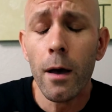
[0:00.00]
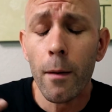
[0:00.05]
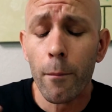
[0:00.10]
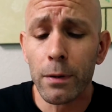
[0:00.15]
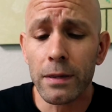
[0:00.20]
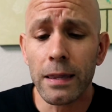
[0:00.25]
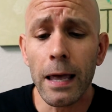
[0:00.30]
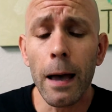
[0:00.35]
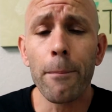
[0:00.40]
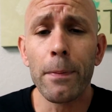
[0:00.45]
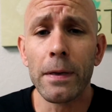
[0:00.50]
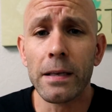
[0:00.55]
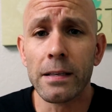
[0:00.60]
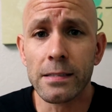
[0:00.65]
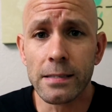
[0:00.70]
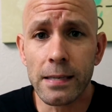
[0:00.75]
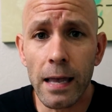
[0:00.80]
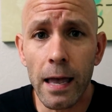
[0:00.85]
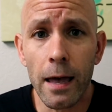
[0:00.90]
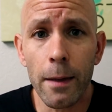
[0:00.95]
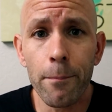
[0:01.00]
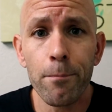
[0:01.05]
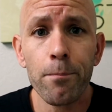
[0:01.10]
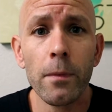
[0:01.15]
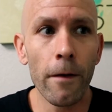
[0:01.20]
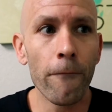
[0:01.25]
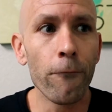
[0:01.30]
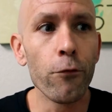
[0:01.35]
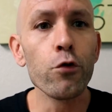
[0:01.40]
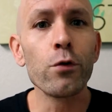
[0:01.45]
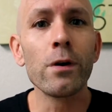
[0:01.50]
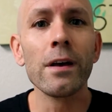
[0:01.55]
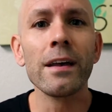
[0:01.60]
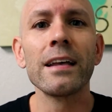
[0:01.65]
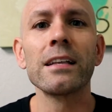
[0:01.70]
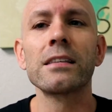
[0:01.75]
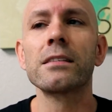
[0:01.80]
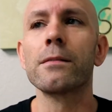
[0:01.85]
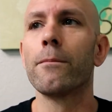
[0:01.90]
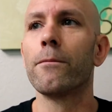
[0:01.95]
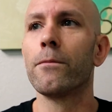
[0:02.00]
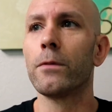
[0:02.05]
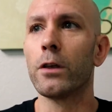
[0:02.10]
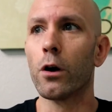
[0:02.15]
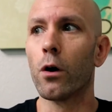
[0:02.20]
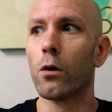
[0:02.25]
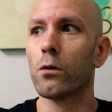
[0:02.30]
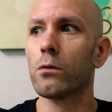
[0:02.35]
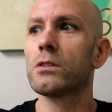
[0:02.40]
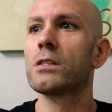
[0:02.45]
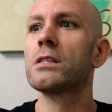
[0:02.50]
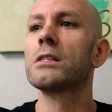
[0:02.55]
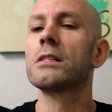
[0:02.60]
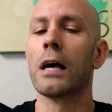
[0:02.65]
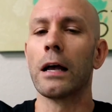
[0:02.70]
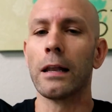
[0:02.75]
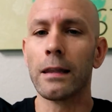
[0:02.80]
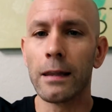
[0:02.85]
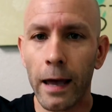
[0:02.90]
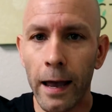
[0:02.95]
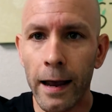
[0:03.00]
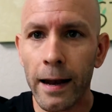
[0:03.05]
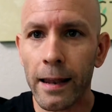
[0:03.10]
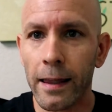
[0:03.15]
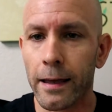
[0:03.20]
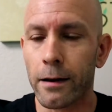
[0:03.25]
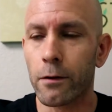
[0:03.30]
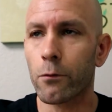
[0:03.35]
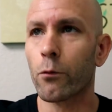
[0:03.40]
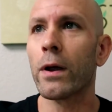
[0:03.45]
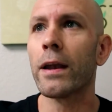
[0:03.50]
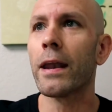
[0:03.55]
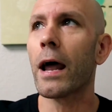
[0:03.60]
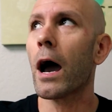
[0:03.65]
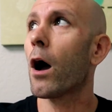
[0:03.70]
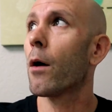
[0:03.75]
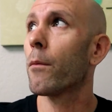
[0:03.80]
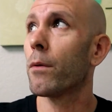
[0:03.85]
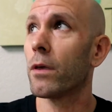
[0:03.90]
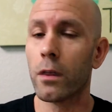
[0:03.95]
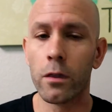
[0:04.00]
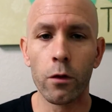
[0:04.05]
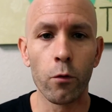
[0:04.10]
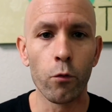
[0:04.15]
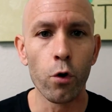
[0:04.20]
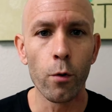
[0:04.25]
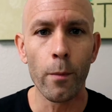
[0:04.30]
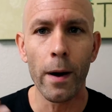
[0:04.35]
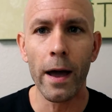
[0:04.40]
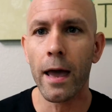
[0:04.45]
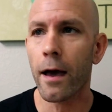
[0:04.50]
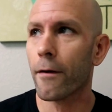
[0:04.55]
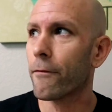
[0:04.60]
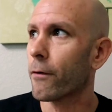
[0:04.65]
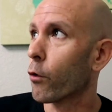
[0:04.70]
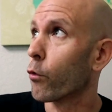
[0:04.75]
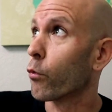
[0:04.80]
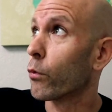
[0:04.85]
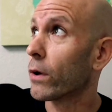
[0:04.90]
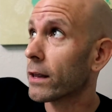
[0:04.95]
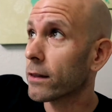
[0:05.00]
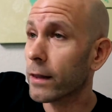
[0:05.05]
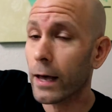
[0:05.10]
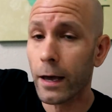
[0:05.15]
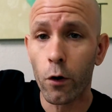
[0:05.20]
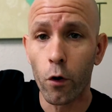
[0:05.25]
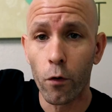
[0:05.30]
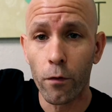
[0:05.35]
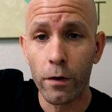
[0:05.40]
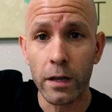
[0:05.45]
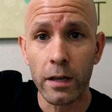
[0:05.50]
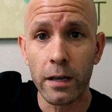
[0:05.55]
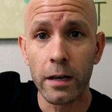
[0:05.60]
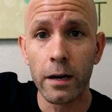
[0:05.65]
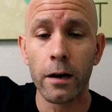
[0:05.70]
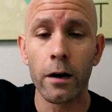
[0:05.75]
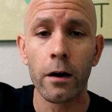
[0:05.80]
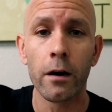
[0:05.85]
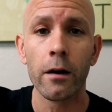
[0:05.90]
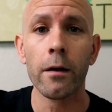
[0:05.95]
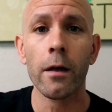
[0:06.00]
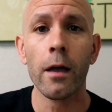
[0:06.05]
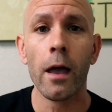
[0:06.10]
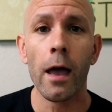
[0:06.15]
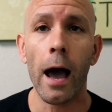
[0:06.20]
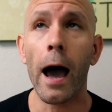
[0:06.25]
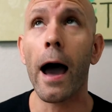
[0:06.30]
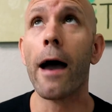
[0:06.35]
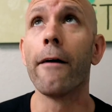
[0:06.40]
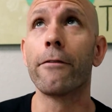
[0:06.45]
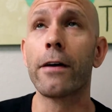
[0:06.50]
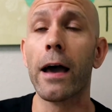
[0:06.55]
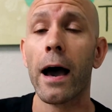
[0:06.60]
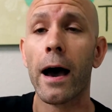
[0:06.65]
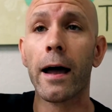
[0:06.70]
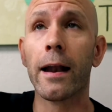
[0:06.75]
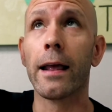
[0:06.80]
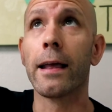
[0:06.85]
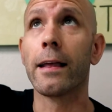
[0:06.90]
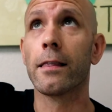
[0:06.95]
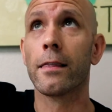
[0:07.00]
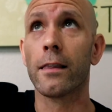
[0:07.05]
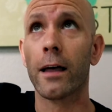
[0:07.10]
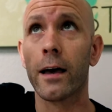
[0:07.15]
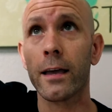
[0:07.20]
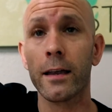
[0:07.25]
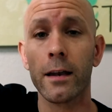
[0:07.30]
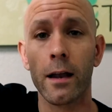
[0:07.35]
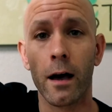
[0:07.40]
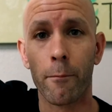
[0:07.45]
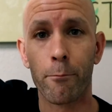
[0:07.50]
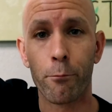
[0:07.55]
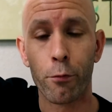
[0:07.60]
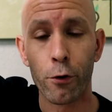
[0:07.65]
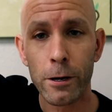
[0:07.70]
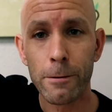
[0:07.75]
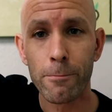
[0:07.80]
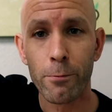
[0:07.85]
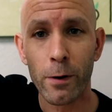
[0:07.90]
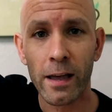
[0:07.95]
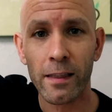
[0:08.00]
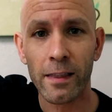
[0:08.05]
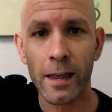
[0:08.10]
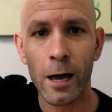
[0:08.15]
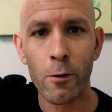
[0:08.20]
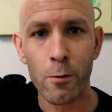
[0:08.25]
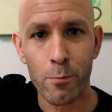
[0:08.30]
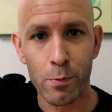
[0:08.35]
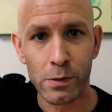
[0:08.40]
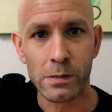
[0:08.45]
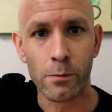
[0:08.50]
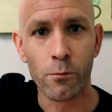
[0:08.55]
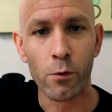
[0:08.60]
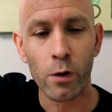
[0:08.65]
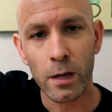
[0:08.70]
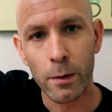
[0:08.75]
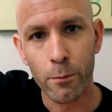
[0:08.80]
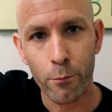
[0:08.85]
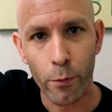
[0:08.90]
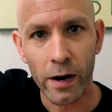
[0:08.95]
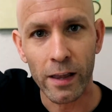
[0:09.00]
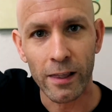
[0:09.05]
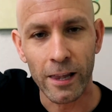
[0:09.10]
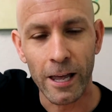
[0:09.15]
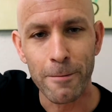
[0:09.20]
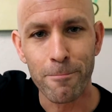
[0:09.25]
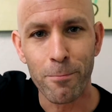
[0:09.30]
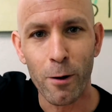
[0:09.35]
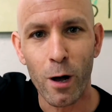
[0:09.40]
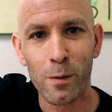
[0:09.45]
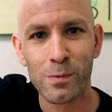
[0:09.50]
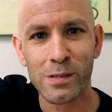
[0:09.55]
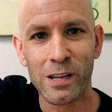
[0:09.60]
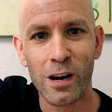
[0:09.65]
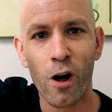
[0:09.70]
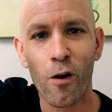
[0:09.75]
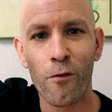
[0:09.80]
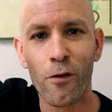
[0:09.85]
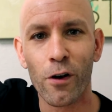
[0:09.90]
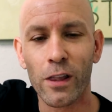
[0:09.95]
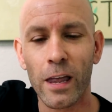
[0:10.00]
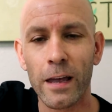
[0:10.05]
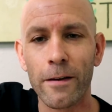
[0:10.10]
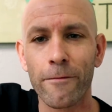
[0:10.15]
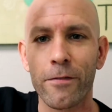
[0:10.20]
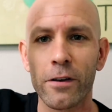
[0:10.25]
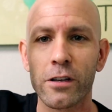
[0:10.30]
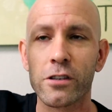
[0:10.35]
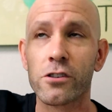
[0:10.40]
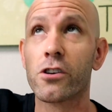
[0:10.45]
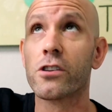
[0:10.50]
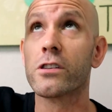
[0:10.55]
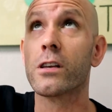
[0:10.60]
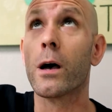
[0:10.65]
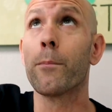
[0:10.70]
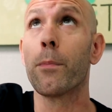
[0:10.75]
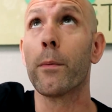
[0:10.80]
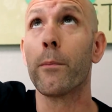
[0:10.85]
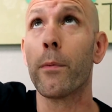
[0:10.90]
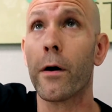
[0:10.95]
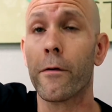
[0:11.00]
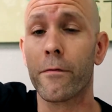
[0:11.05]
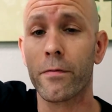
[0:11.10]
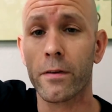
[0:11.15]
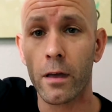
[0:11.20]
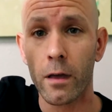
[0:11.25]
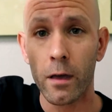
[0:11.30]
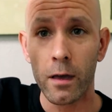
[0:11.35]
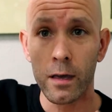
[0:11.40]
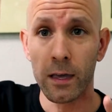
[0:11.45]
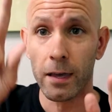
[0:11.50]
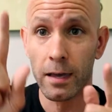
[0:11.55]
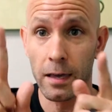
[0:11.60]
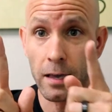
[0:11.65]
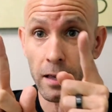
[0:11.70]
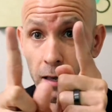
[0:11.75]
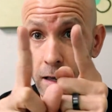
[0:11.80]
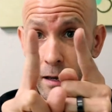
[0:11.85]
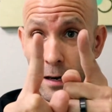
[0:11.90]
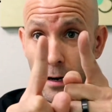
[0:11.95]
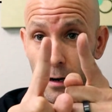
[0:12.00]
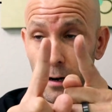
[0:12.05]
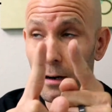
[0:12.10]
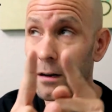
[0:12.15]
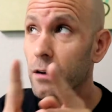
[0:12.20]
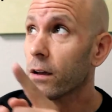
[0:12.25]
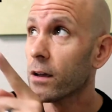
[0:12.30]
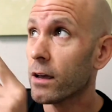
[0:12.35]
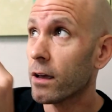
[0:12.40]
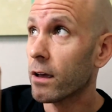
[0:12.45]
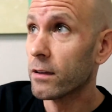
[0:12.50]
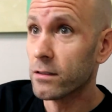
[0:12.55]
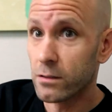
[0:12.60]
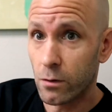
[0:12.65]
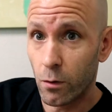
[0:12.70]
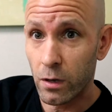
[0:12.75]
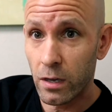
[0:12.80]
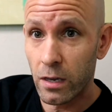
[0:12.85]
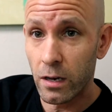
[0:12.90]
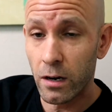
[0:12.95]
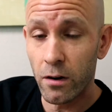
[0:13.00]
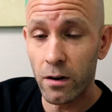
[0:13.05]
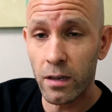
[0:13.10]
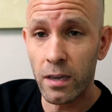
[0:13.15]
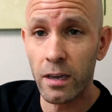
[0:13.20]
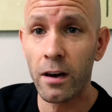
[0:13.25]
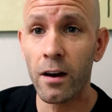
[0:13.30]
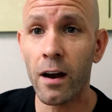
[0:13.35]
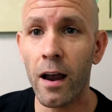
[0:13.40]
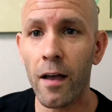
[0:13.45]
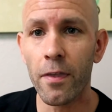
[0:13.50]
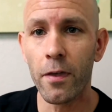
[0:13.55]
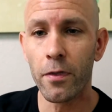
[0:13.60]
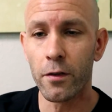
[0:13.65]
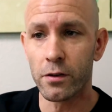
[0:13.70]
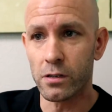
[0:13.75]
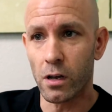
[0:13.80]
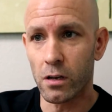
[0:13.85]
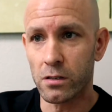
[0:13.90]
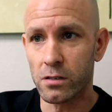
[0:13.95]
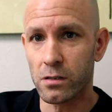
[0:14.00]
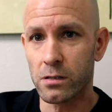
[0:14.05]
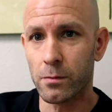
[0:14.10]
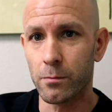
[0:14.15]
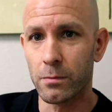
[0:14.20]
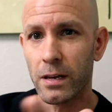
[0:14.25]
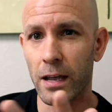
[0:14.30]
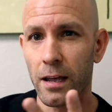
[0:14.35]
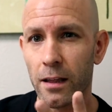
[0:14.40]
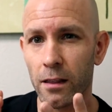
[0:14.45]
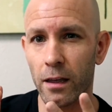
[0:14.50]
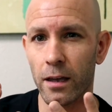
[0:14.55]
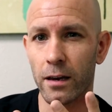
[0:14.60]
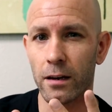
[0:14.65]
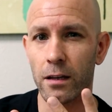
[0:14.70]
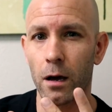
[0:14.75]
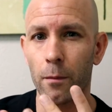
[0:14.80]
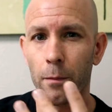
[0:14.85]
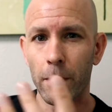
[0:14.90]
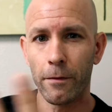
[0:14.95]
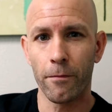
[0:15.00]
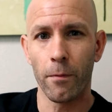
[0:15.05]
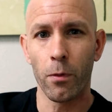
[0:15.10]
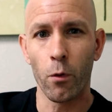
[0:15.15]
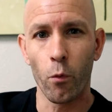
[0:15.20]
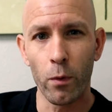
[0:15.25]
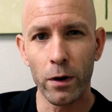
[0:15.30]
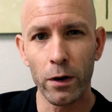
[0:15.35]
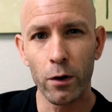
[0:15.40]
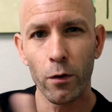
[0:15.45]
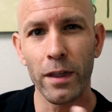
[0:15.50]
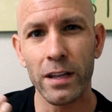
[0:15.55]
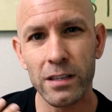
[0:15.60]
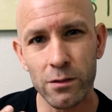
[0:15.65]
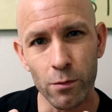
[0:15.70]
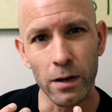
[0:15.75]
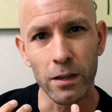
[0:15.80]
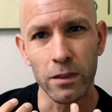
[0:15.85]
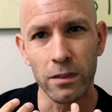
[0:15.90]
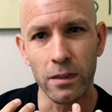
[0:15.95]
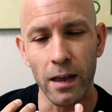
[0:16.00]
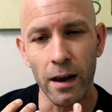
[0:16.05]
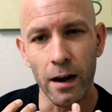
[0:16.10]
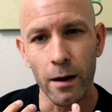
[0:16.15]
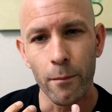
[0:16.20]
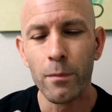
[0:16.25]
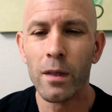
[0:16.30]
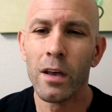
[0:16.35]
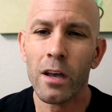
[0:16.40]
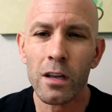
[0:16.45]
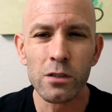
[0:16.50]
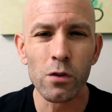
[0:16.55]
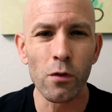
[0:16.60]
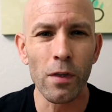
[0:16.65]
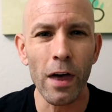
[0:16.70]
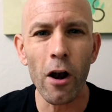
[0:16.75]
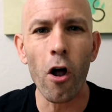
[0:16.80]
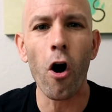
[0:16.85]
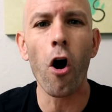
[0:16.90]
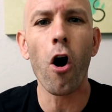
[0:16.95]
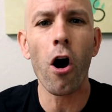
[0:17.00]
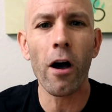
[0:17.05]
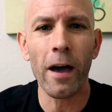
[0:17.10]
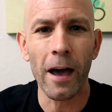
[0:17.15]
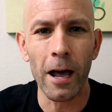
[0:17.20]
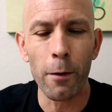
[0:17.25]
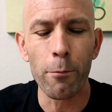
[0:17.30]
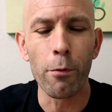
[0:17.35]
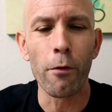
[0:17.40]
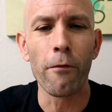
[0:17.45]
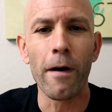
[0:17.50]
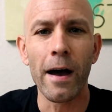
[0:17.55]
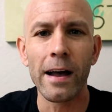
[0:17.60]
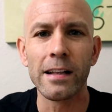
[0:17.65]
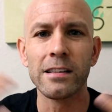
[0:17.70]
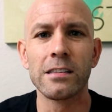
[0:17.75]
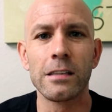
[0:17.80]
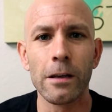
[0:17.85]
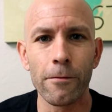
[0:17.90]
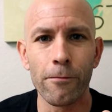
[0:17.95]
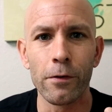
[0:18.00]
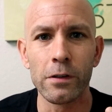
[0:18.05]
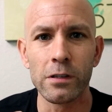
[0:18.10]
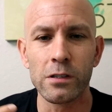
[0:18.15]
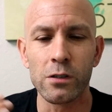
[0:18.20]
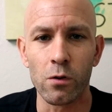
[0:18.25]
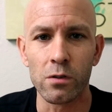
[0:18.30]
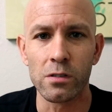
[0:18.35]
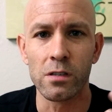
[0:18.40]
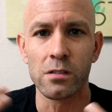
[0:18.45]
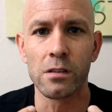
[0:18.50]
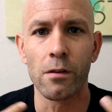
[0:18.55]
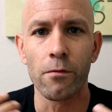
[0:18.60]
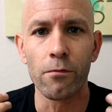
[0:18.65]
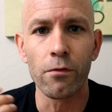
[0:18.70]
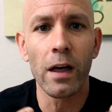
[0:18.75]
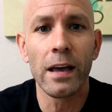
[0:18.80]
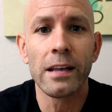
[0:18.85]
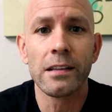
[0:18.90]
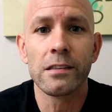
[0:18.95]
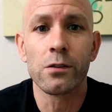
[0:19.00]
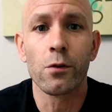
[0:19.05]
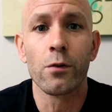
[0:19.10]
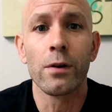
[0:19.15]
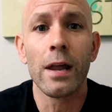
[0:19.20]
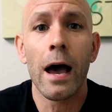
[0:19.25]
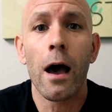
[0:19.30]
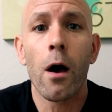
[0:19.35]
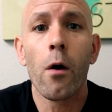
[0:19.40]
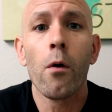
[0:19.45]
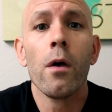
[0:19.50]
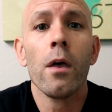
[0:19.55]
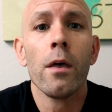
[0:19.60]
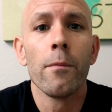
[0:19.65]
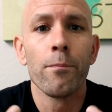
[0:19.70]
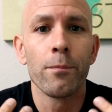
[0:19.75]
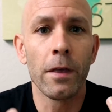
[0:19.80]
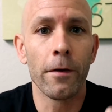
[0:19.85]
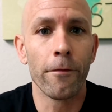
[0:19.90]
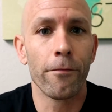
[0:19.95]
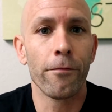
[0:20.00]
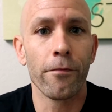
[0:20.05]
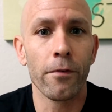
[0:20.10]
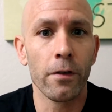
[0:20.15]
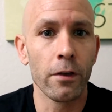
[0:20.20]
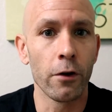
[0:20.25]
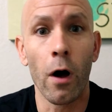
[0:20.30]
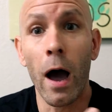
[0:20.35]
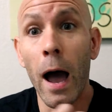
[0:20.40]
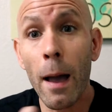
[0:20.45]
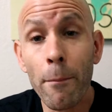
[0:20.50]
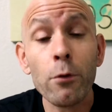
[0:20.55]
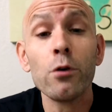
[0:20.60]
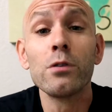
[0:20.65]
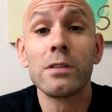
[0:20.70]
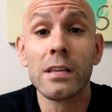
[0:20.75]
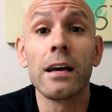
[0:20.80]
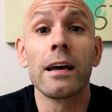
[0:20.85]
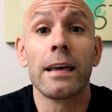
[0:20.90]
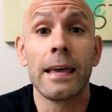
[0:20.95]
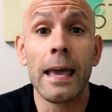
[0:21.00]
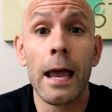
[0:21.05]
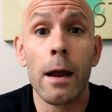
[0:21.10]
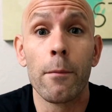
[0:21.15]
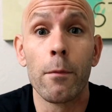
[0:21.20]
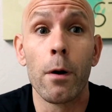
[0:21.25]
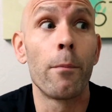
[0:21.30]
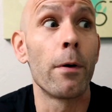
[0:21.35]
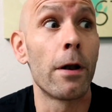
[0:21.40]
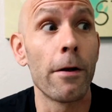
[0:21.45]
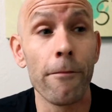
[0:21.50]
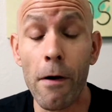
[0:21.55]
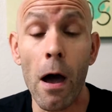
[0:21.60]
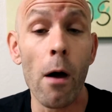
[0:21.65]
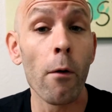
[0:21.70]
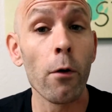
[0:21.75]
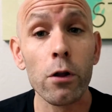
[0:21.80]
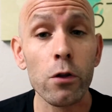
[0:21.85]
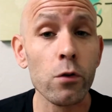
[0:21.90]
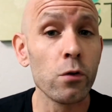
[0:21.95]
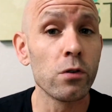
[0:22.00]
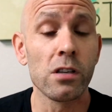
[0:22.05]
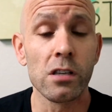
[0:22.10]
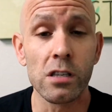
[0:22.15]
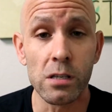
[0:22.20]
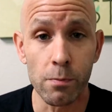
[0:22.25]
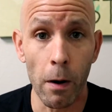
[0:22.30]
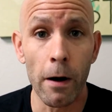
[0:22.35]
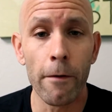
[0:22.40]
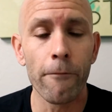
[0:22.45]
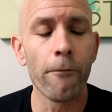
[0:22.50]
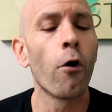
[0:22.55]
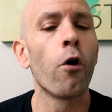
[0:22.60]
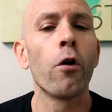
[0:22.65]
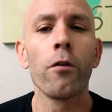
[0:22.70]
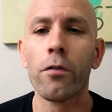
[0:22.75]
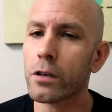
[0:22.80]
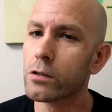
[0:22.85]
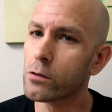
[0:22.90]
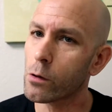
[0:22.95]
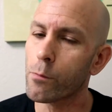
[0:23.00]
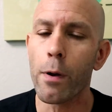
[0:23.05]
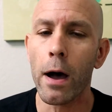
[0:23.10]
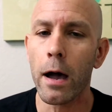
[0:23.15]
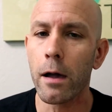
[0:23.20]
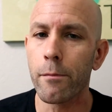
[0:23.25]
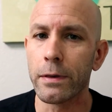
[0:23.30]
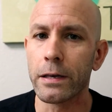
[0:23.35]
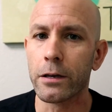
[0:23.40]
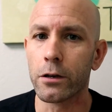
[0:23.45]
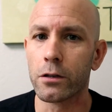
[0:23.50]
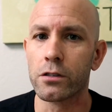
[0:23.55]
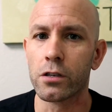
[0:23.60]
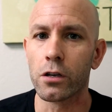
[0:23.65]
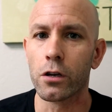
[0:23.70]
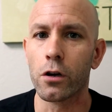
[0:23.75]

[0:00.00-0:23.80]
But that being said, if you can get some, you know, sunlight, like right now I'm in the room, I have a ring light over here, I've got a light, a pretty bright light. We put some really bright light bulbs in all of our light fixtures up above here. So here, and then there's also some daylight coming from the window that's right there. So that all kind of provides different sources of light. So now, if, you know, I'm using a camera, but if I were to use a smartphone, this would probably be good to